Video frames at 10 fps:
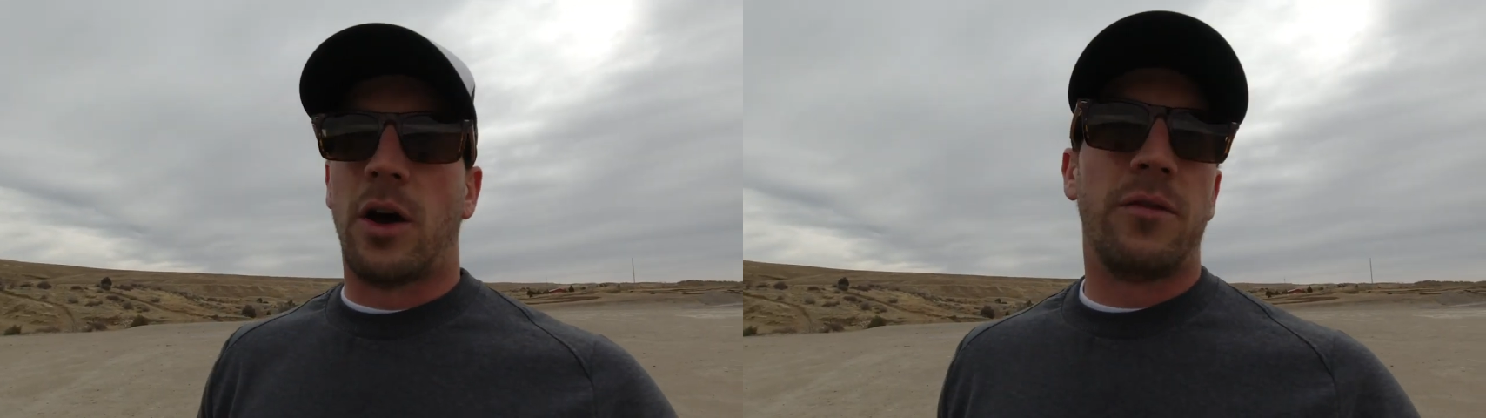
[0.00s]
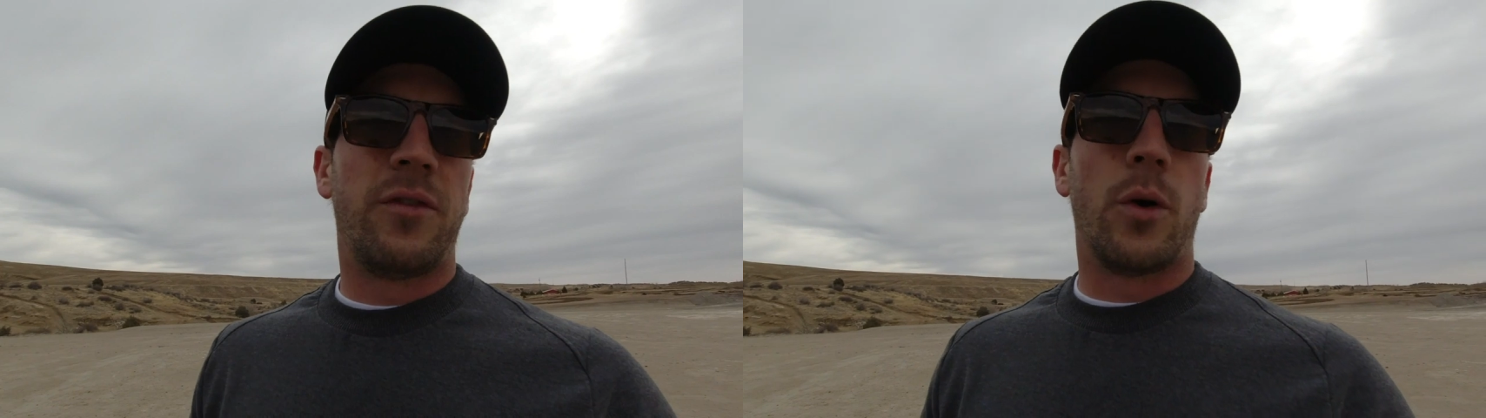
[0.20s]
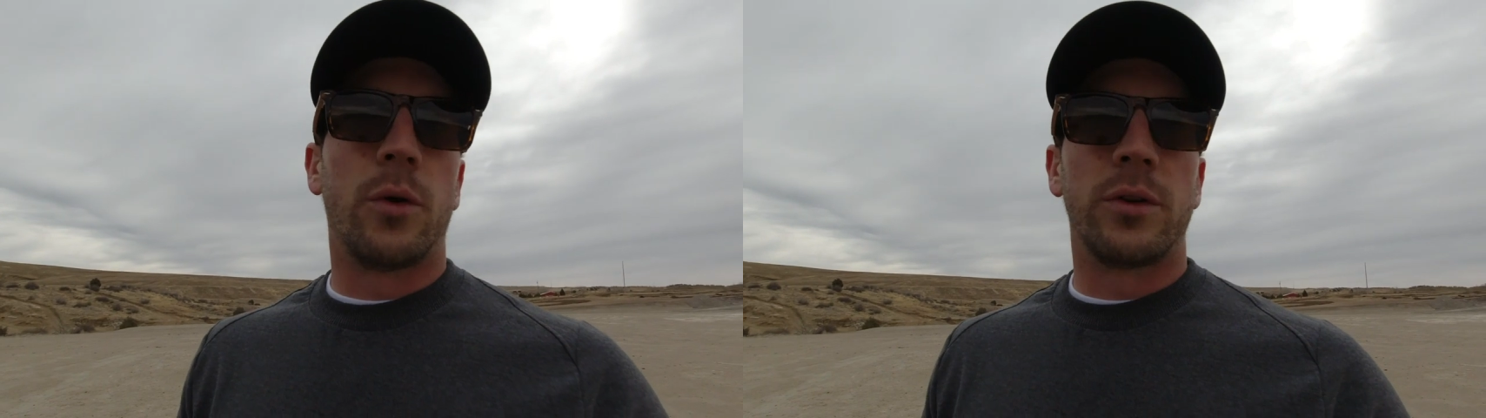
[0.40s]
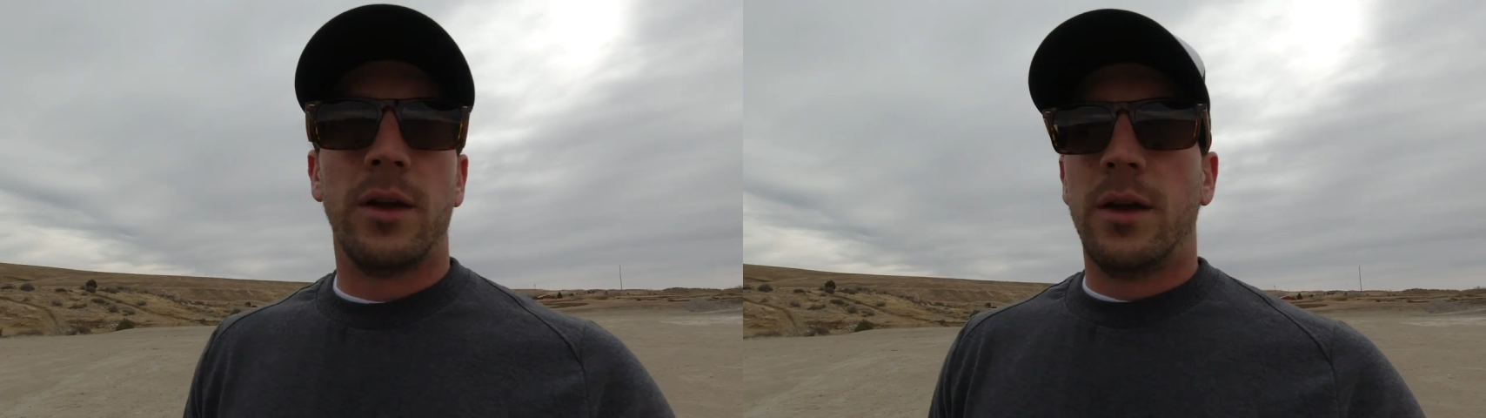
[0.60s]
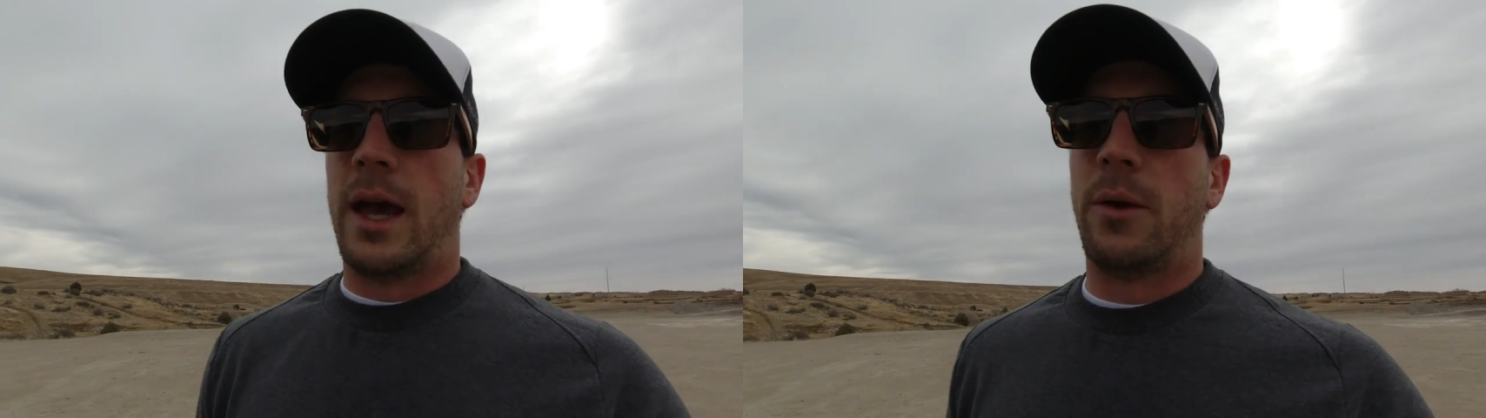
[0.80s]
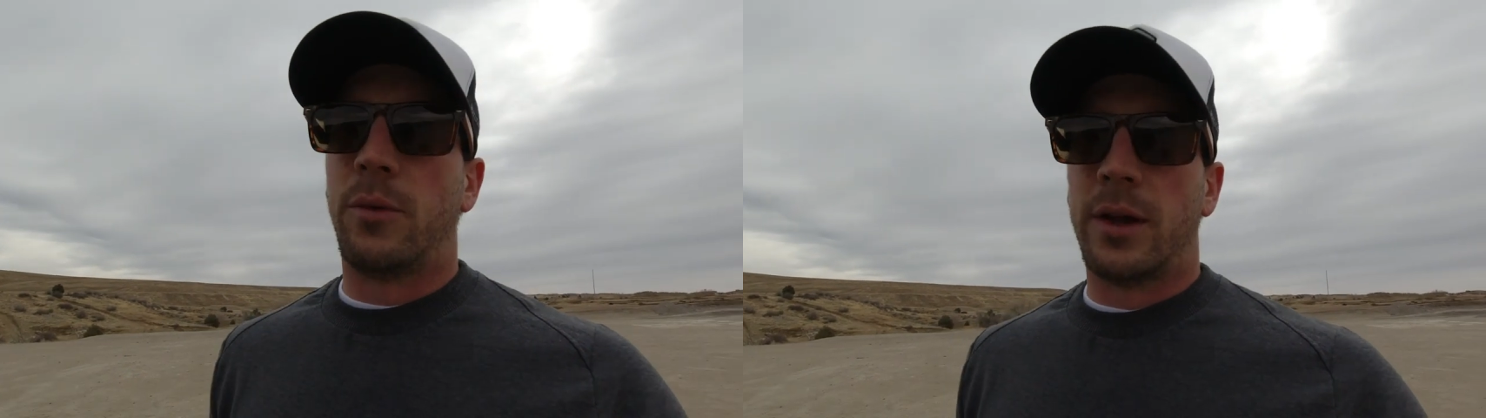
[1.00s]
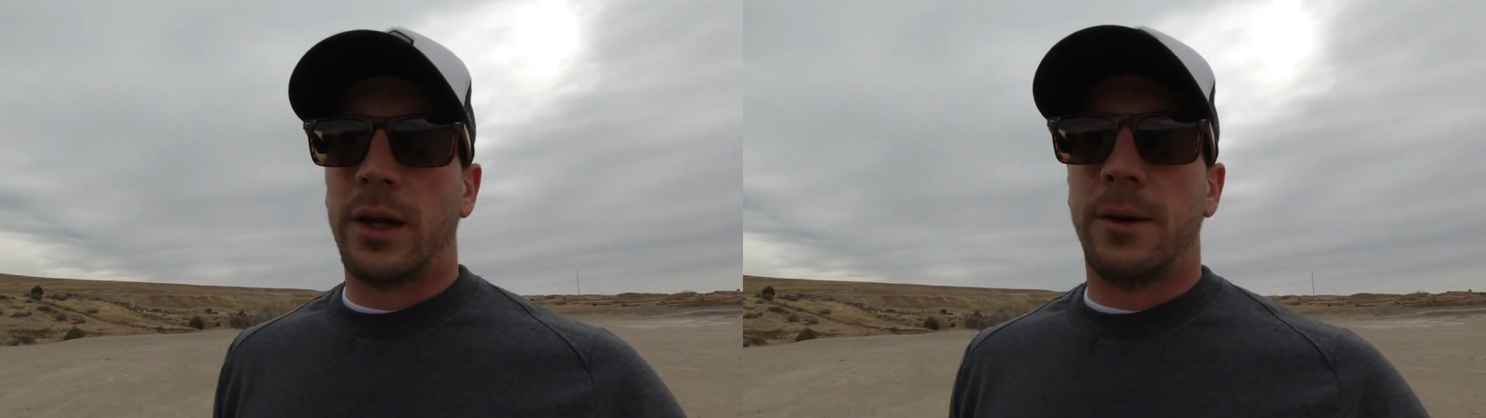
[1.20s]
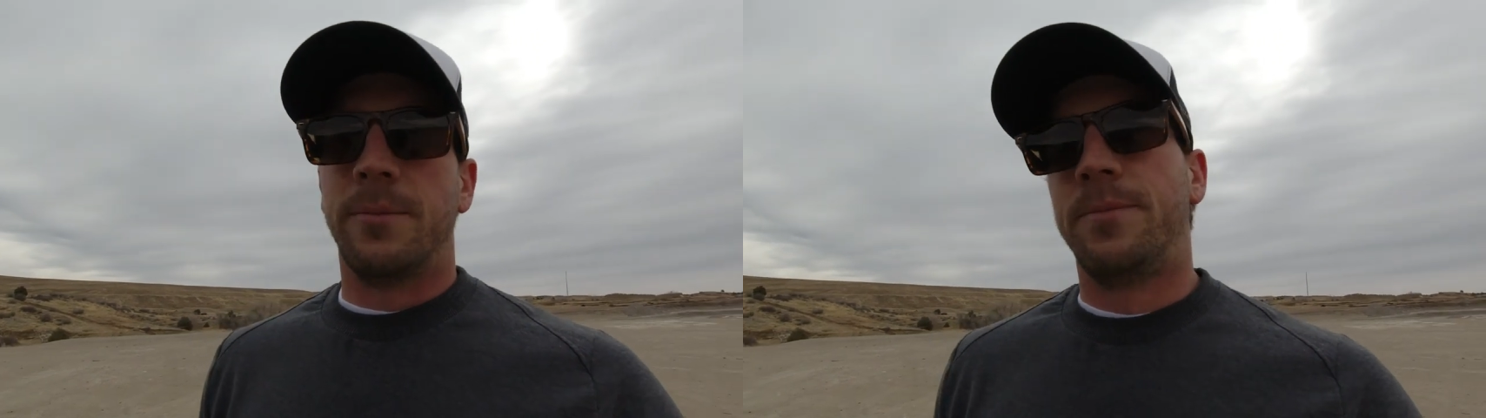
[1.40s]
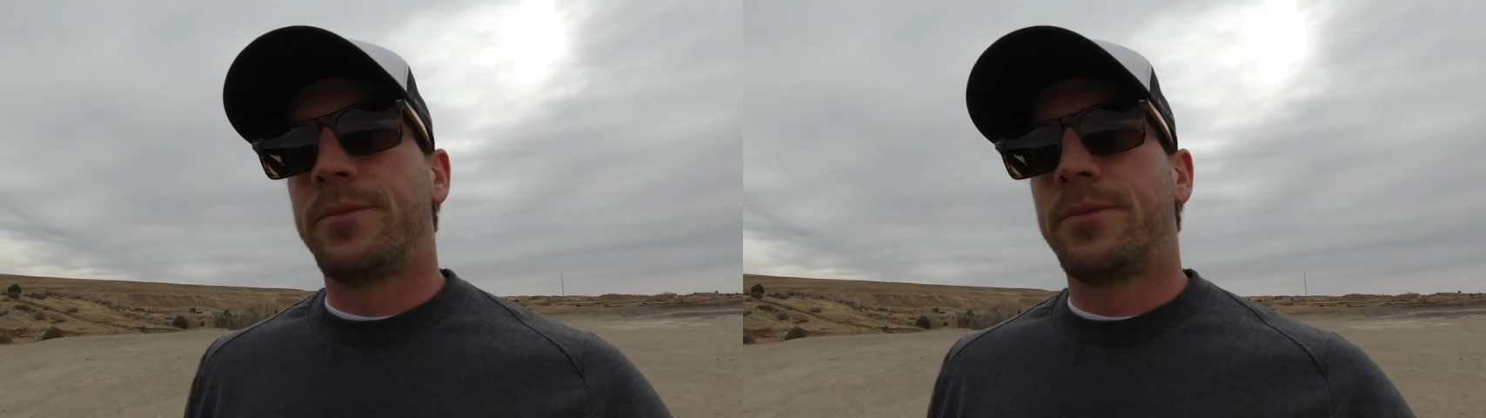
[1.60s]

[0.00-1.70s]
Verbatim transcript: unfold and really